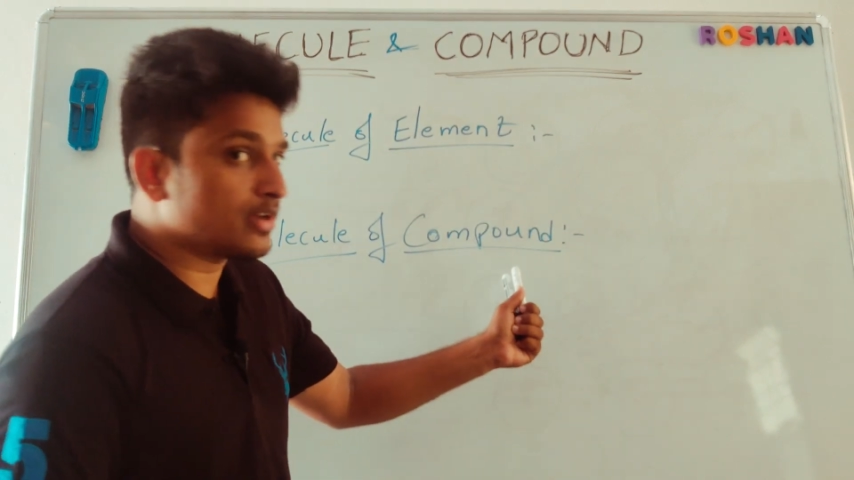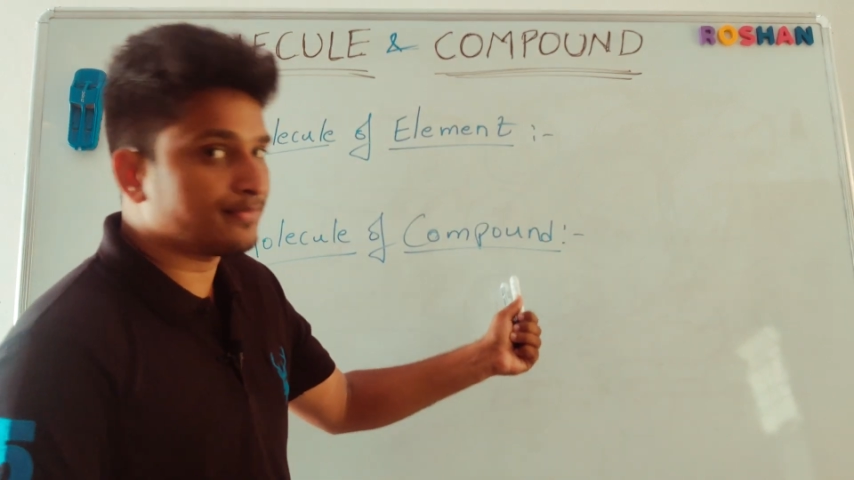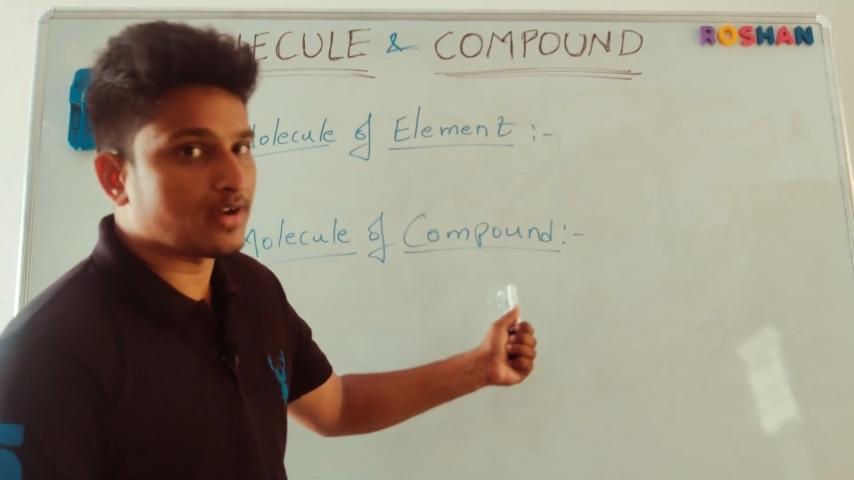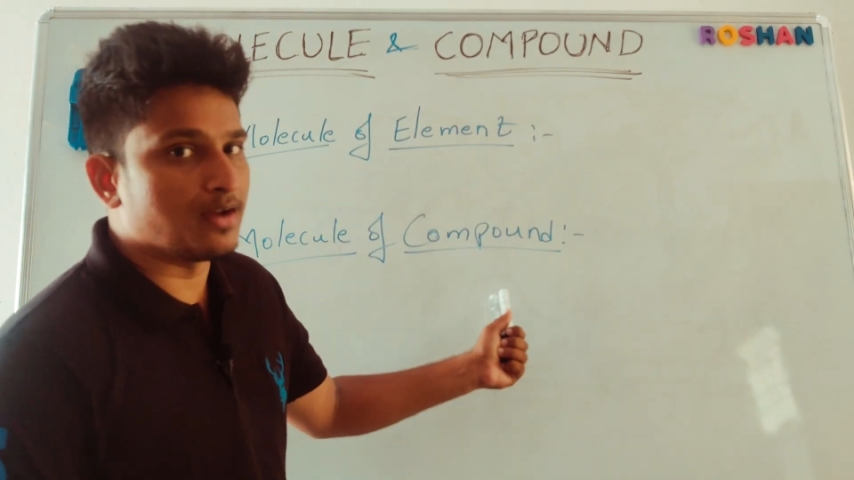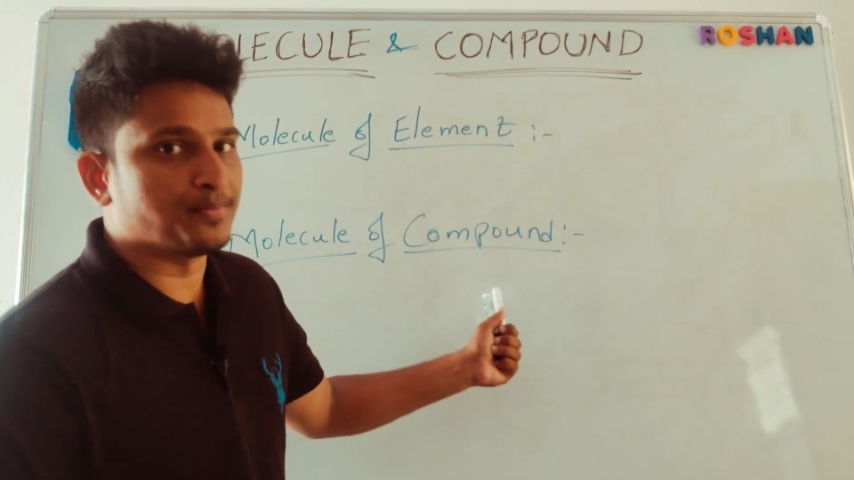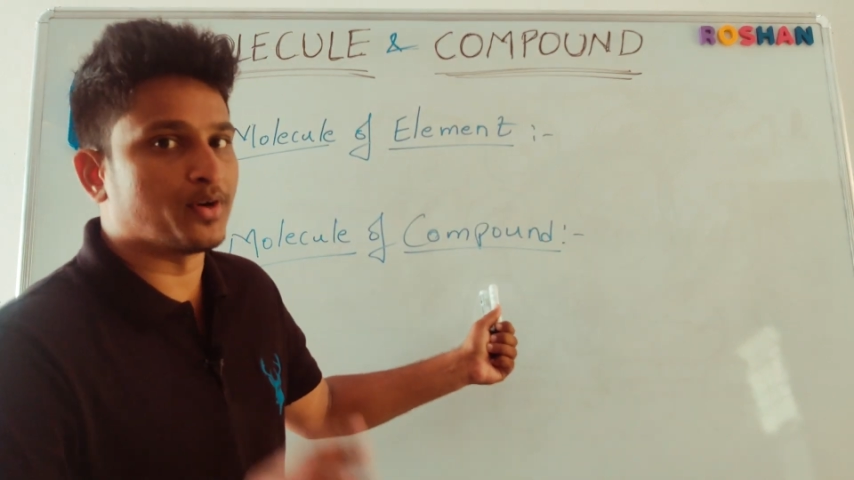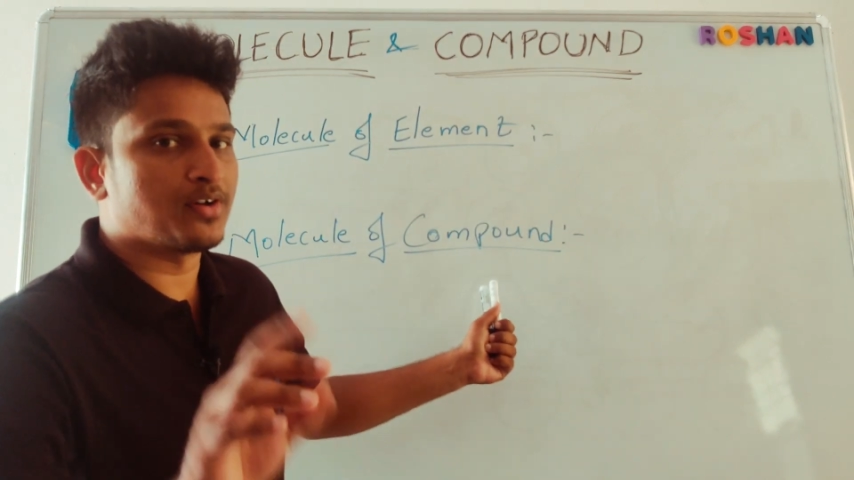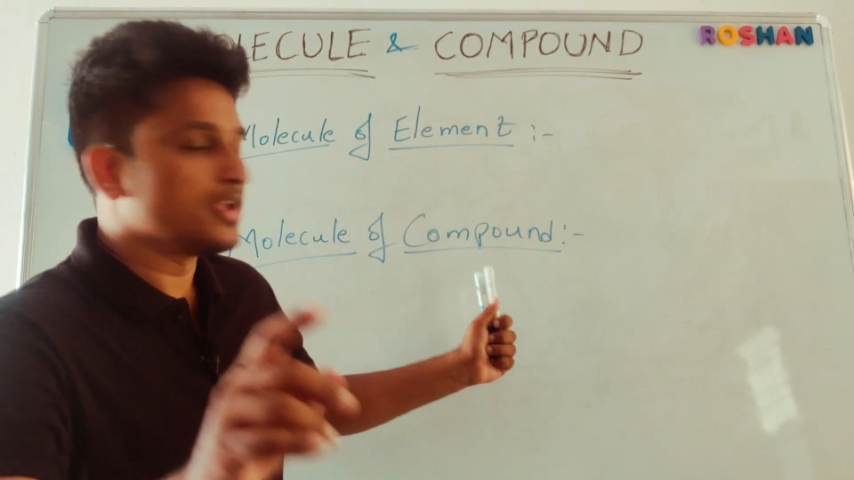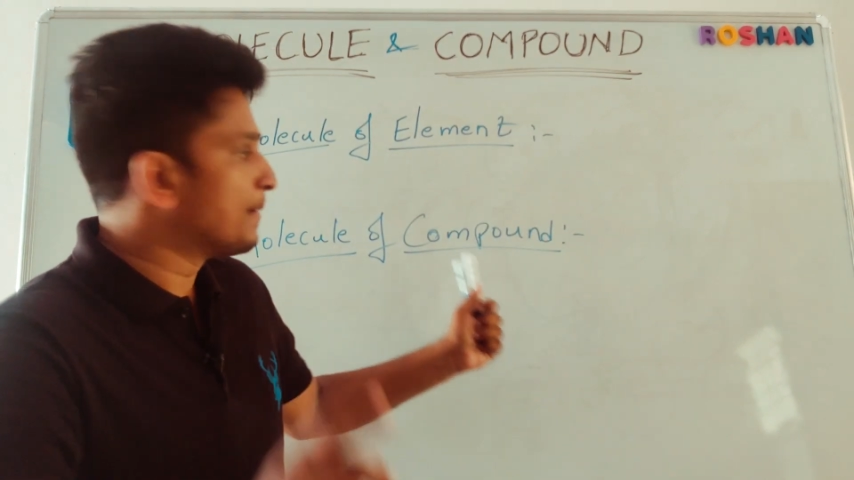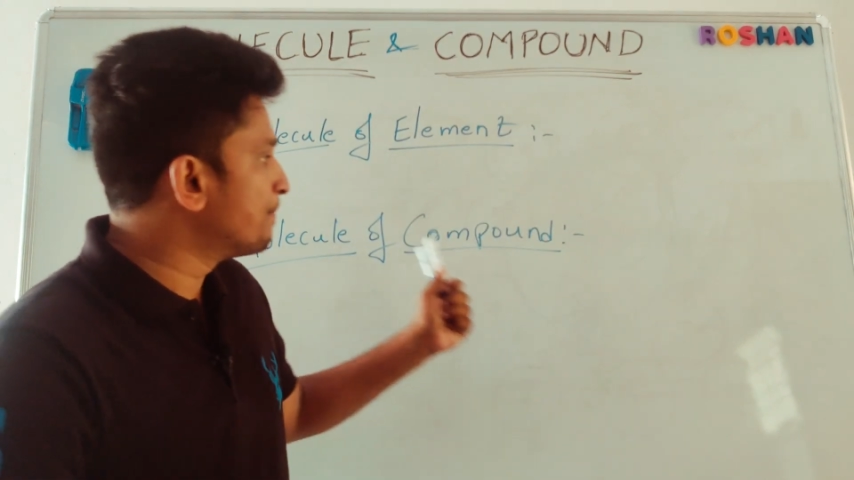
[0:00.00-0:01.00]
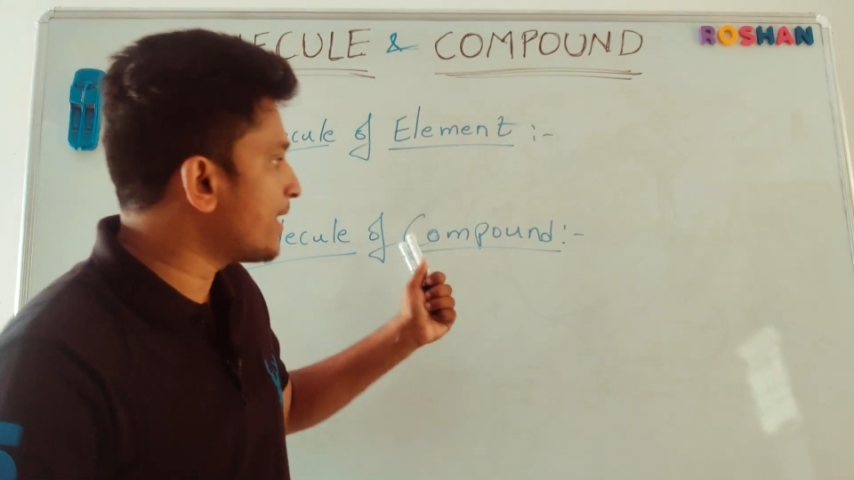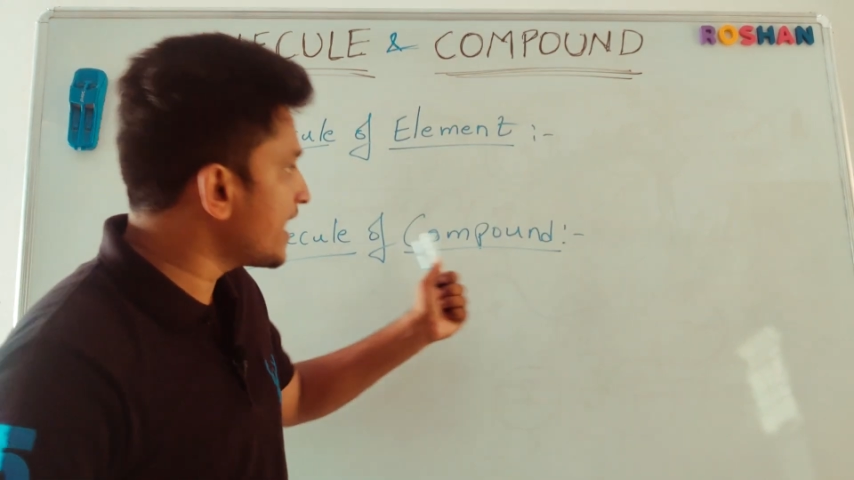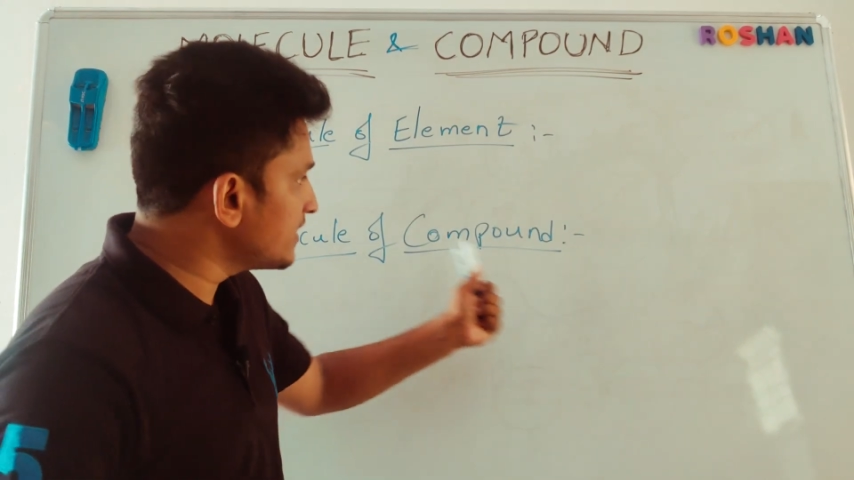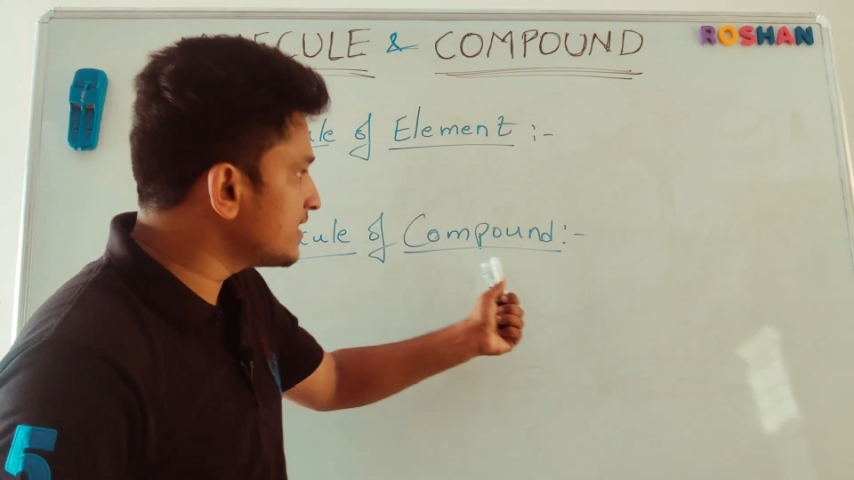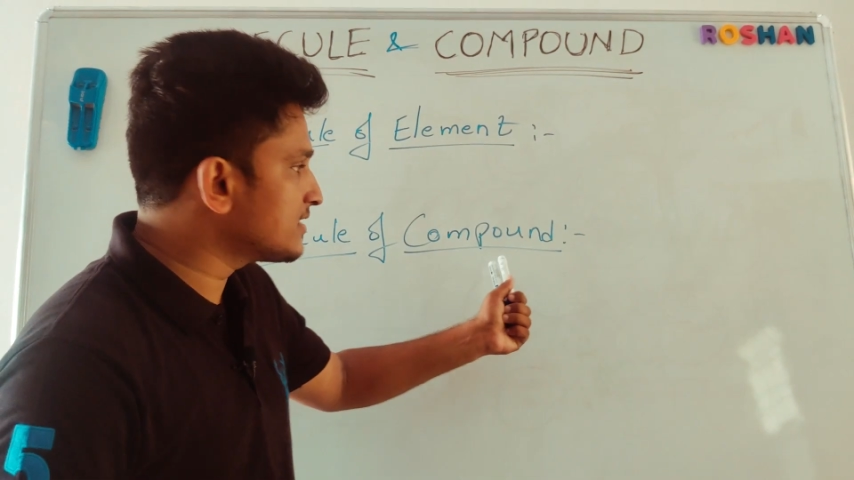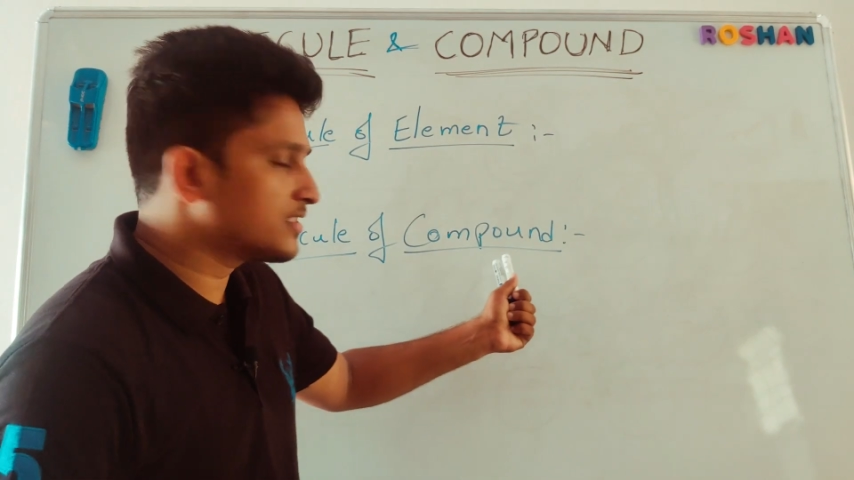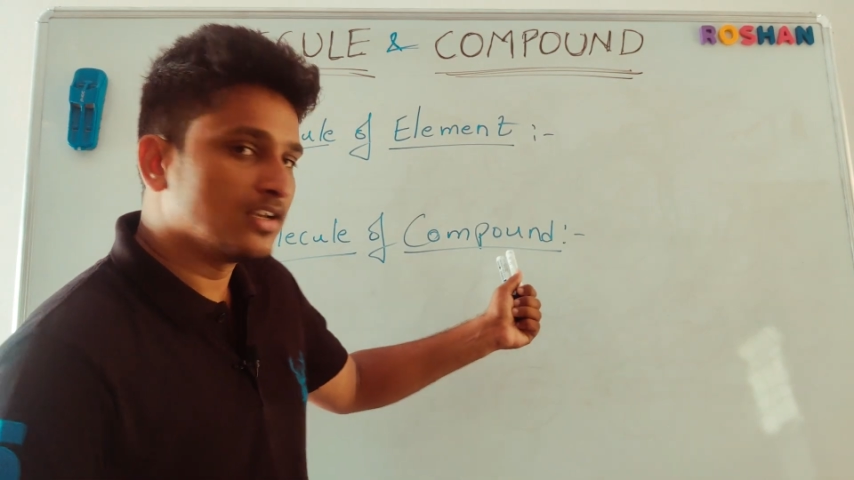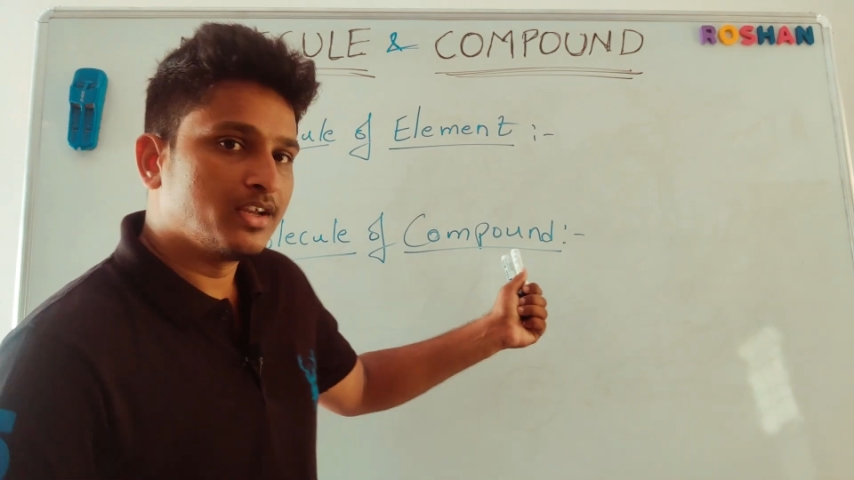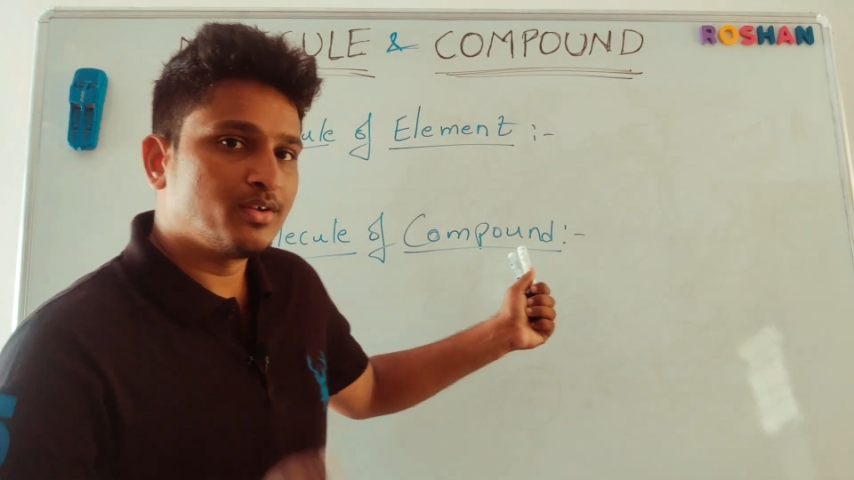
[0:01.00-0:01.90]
of compound. By this,